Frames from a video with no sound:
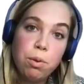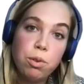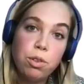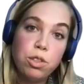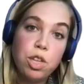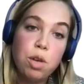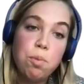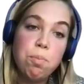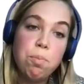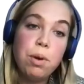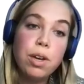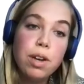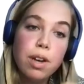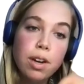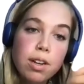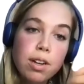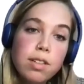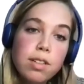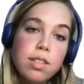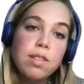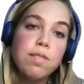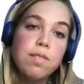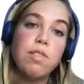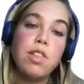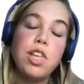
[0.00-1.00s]
So
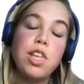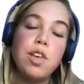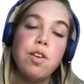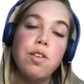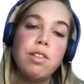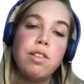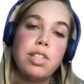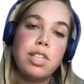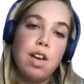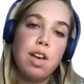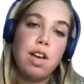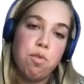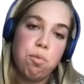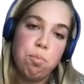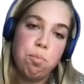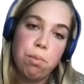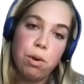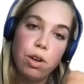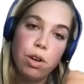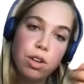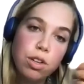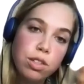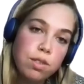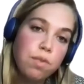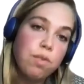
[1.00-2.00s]
because of the Youth 7,
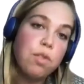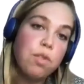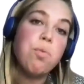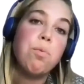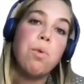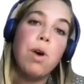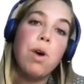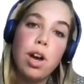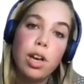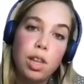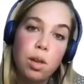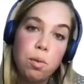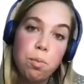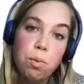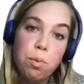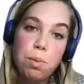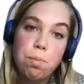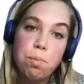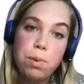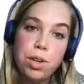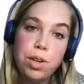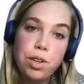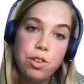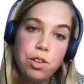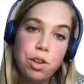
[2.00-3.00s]
because of the work that we'd
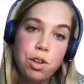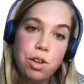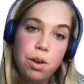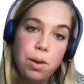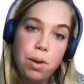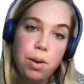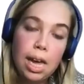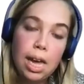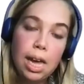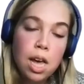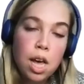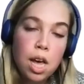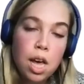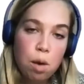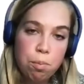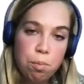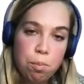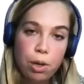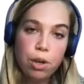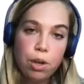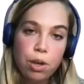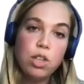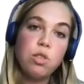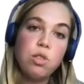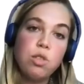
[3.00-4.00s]
been doing, and
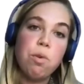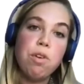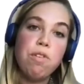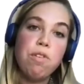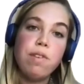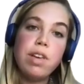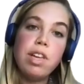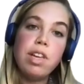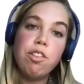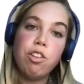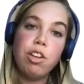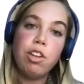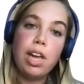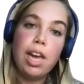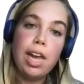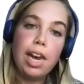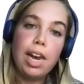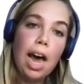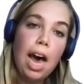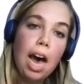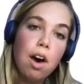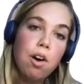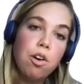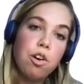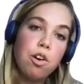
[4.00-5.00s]
because we featured it in
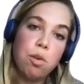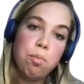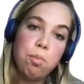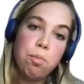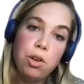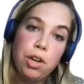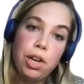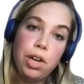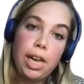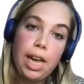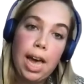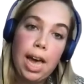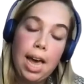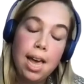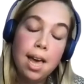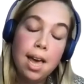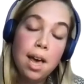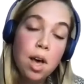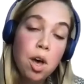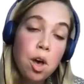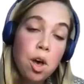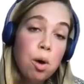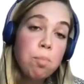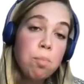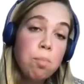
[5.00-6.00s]
our communique,
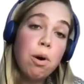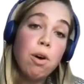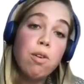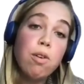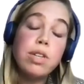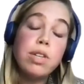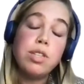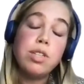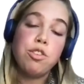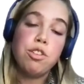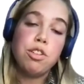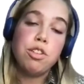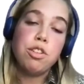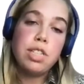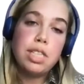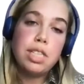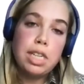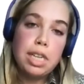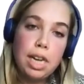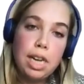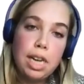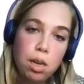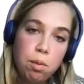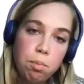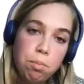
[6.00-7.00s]
Boris
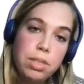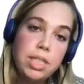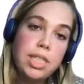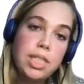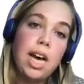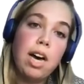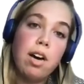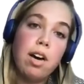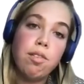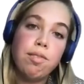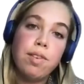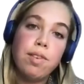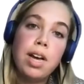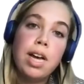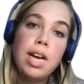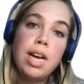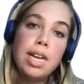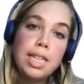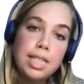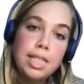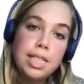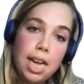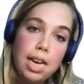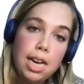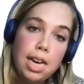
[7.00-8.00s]
Johnson himself
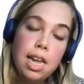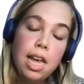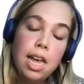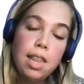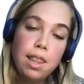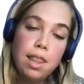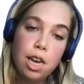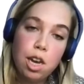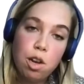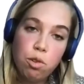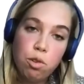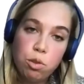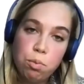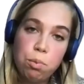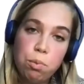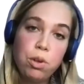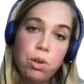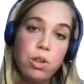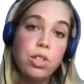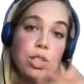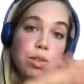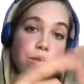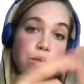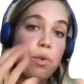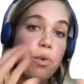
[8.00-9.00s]
said that it was
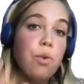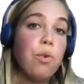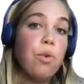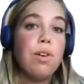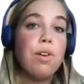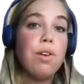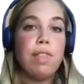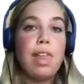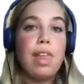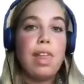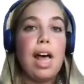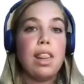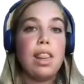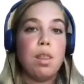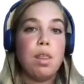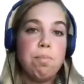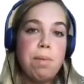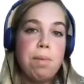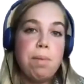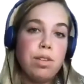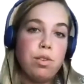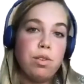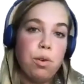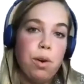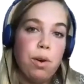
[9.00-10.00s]
because of all of that that
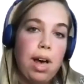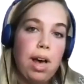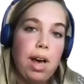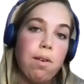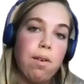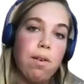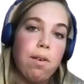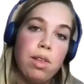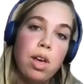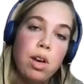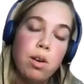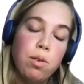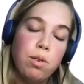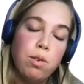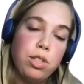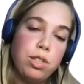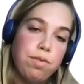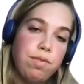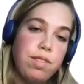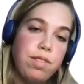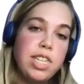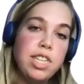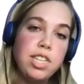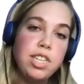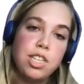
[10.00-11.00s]
mental health was
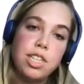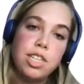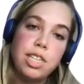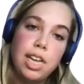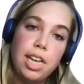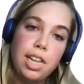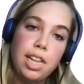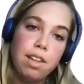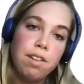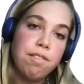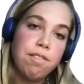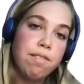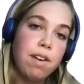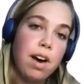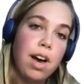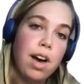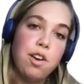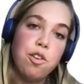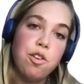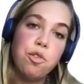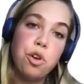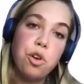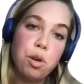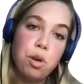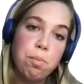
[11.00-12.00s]
featured in the
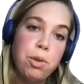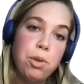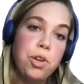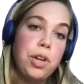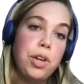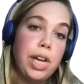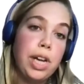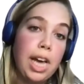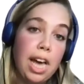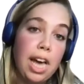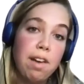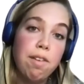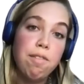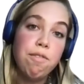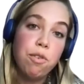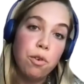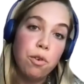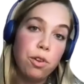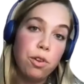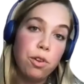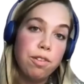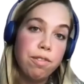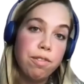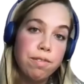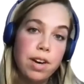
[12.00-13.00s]
final communique
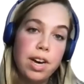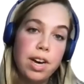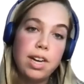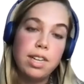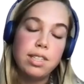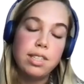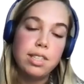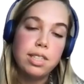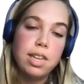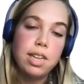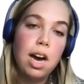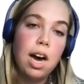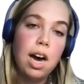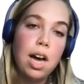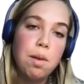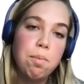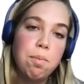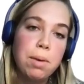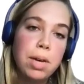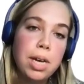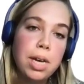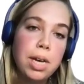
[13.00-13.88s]
for the first time.